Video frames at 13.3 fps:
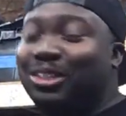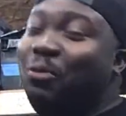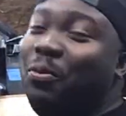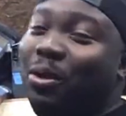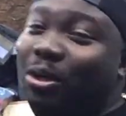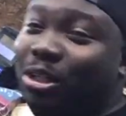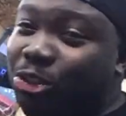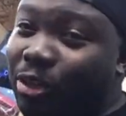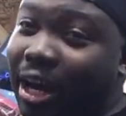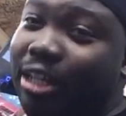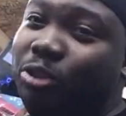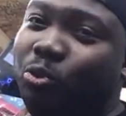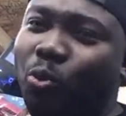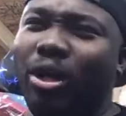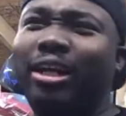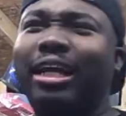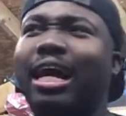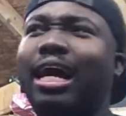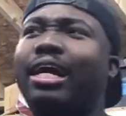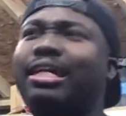So we're going to try this one
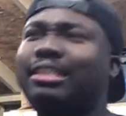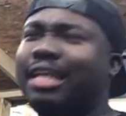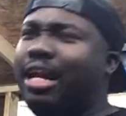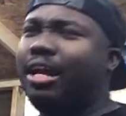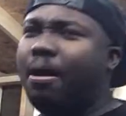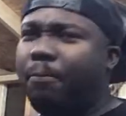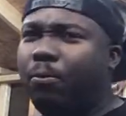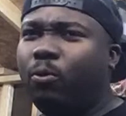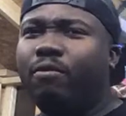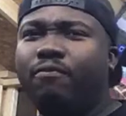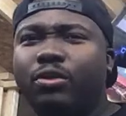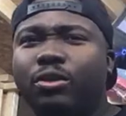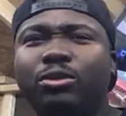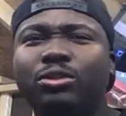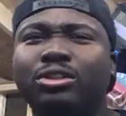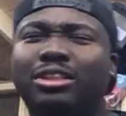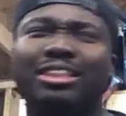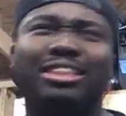guy. He's got a couple reviews.